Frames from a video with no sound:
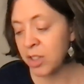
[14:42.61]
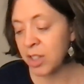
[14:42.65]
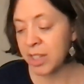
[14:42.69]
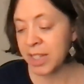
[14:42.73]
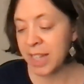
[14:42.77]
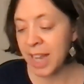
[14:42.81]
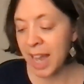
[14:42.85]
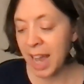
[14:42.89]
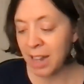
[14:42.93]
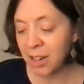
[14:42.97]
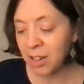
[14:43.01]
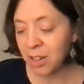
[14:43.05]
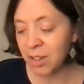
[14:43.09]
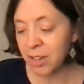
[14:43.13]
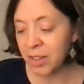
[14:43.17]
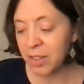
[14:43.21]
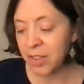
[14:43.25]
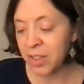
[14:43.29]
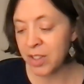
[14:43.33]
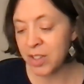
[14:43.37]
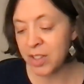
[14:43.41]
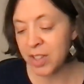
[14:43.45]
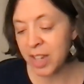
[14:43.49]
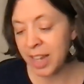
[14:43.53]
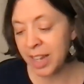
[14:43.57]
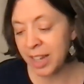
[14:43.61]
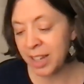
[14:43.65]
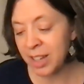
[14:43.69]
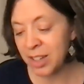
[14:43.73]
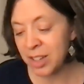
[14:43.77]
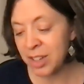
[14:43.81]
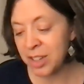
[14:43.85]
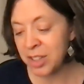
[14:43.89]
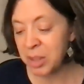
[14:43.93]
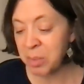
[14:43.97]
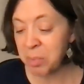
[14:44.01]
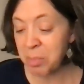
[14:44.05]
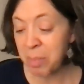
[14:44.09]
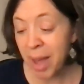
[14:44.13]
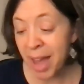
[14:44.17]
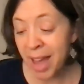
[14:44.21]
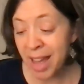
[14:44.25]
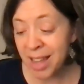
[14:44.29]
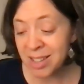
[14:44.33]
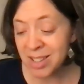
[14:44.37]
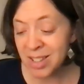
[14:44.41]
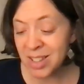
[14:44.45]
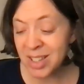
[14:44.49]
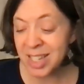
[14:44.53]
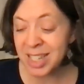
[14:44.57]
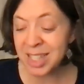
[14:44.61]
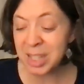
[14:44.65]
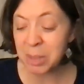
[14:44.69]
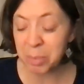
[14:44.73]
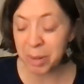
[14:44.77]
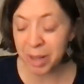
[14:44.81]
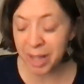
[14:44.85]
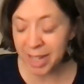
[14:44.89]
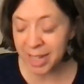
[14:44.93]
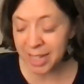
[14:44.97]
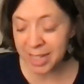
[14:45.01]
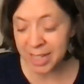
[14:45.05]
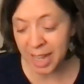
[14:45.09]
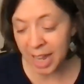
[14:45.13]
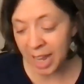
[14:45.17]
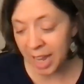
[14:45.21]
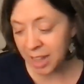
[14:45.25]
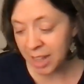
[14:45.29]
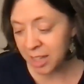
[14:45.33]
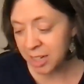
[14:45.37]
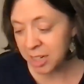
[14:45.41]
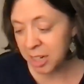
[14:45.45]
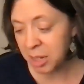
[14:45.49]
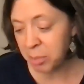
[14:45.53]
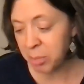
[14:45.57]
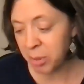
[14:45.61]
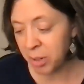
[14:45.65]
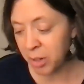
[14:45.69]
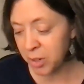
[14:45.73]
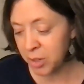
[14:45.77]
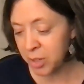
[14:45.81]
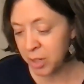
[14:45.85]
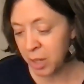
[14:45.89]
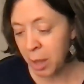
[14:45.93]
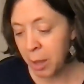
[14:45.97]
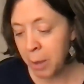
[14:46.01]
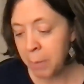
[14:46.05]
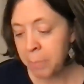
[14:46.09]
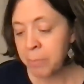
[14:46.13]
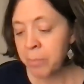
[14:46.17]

the tackle, the sails, the masts, the planks, and the timbers,